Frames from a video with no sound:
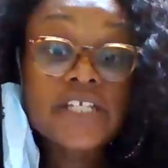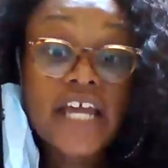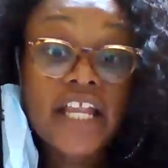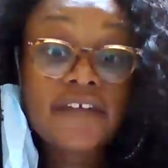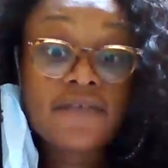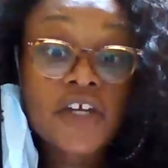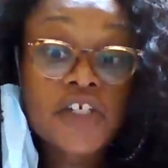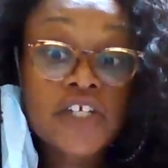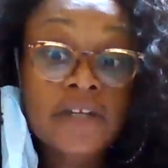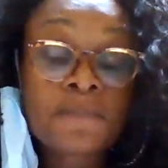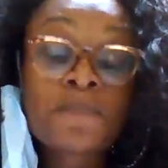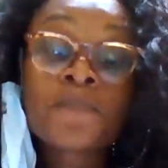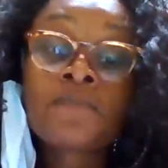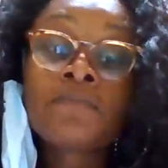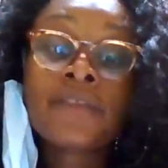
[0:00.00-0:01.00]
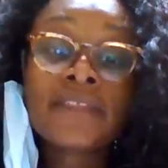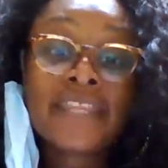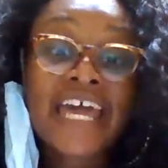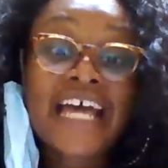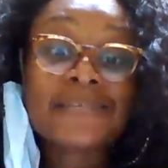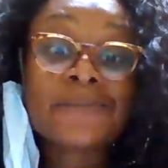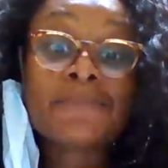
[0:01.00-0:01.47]
television,
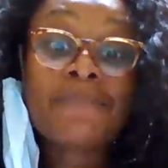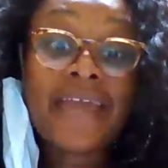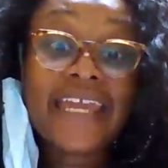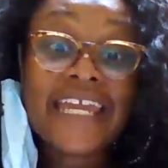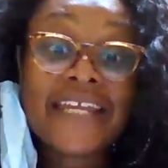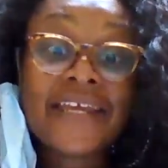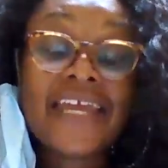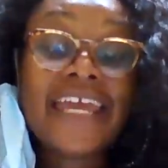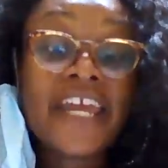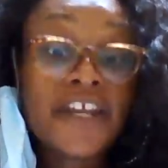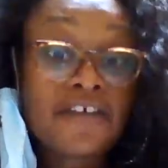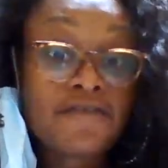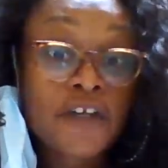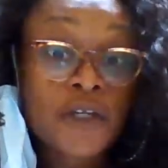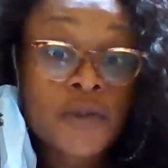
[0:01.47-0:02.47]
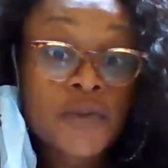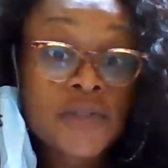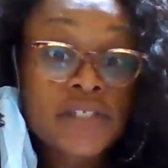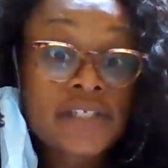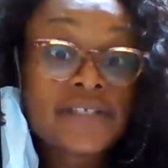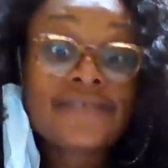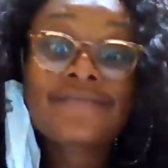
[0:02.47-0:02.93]
that has been making
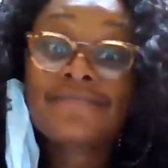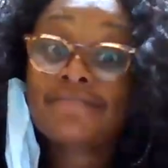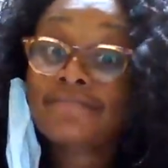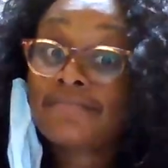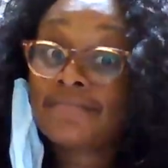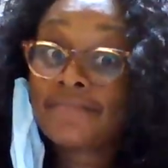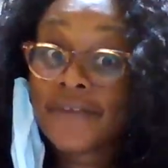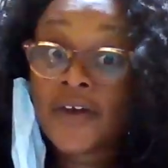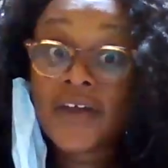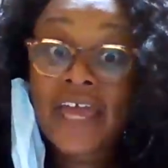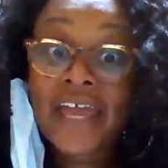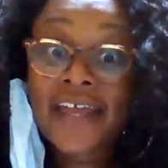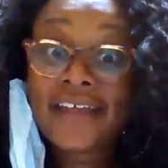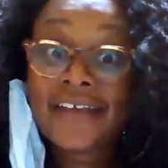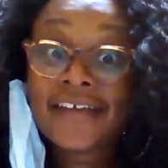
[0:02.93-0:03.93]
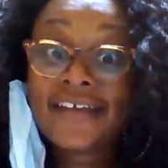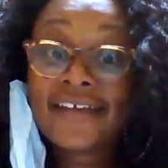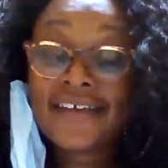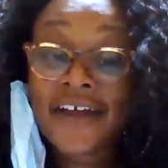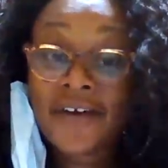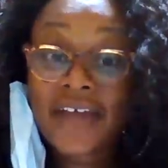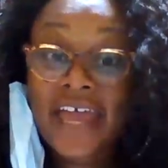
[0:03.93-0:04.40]
interviews, okay,
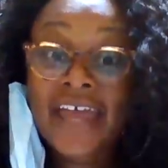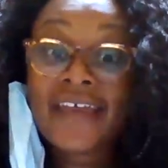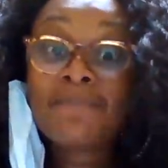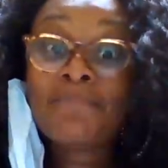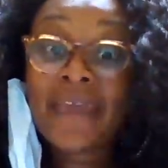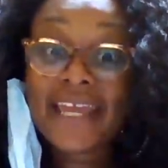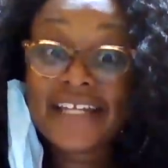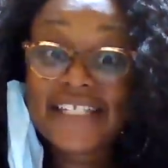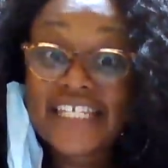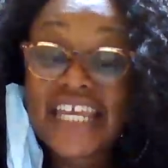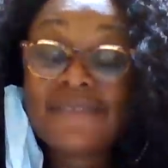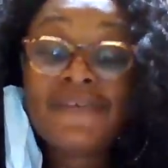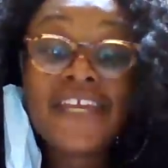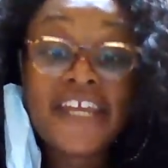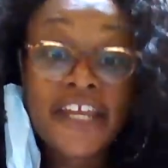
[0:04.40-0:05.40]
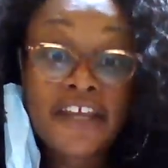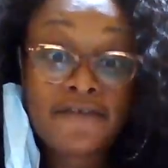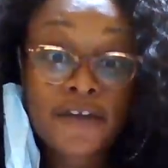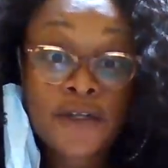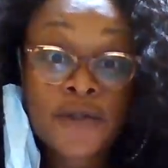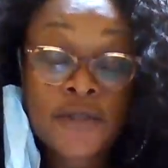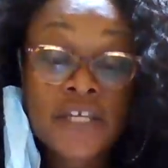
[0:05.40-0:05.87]
okay, making TV
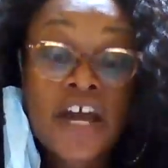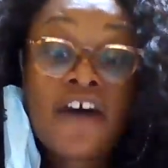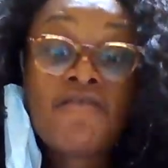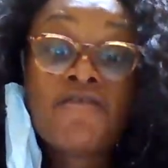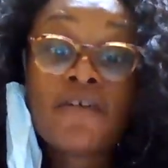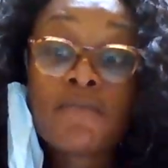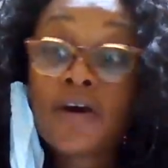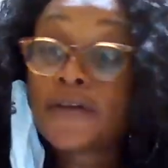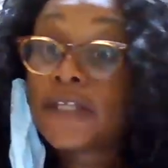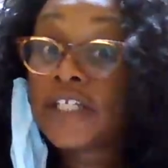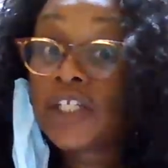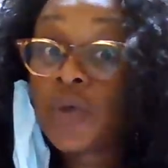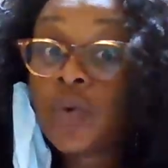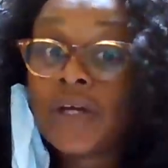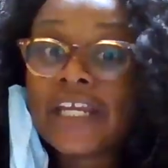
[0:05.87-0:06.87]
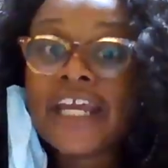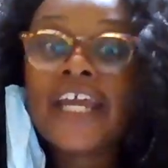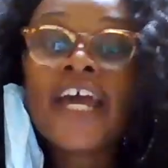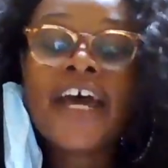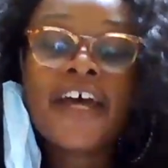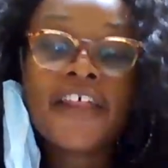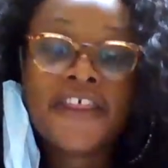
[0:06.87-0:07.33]
interviews for more than 20,
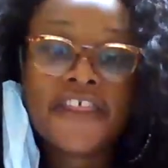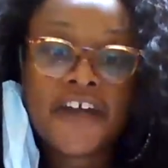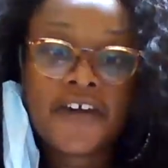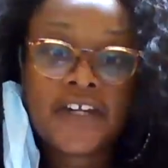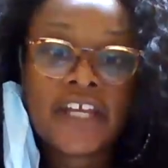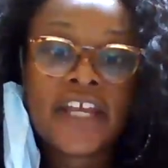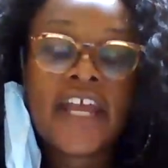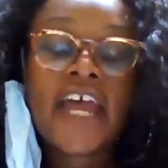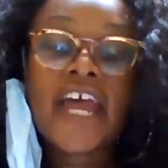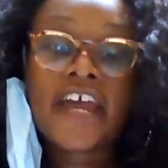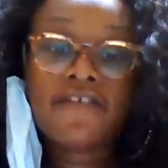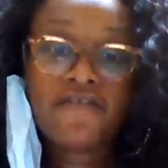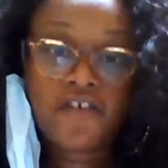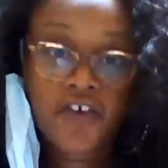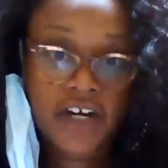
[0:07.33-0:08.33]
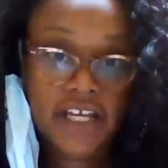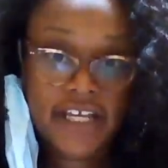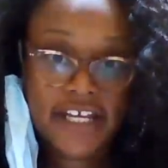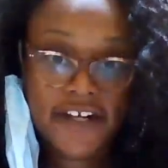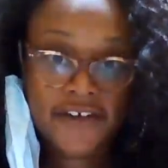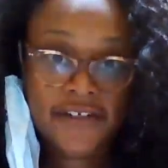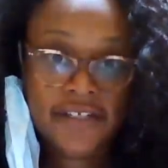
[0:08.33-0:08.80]
30, and 40
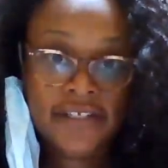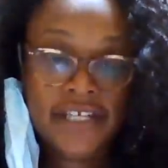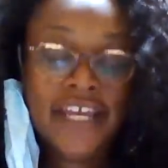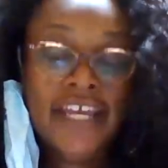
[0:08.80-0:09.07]
years.